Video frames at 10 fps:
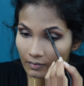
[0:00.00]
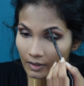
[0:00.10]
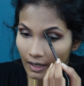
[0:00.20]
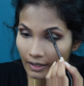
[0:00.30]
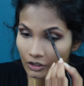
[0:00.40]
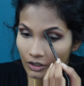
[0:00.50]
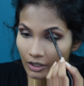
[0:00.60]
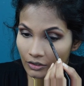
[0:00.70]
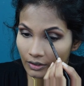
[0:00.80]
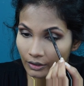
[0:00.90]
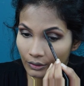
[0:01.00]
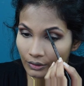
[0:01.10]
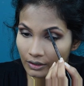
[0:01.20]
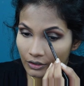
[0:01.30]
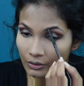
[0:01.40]
It can change the
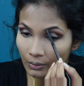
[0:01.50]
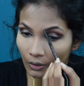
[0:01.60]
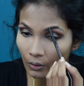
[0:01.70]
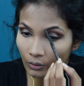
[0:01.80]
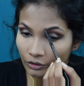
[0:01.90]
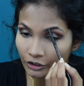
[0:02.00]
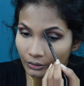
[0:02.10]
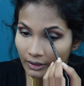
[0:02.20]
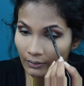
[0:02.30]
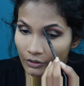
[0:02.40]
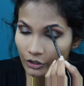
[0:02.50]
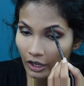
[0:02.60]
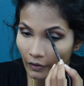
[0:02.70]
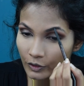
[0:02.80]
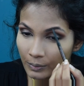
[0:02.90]
look to a whole new level, so you
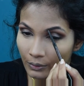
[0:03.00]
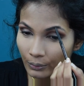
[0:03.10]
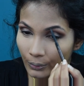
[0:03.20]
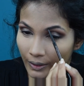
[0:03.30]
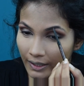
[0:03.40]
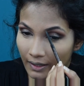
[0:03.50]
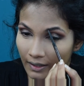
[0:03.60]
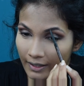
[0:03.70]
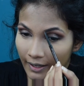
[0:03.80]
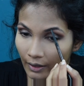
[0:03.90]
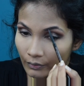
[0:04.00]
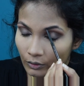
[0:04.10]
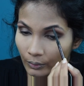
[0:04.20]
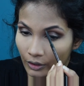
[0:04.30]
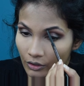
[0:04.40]
have to be really careful
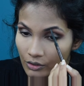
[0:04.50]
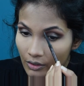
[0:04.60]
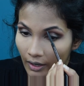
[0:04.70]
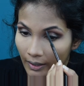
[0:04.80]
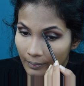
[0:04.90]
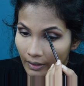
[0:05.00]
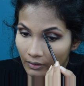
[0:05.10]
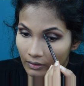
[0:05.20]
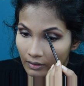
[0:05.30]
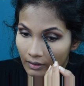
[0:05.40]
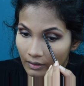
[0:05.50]
when you do your eyebrows.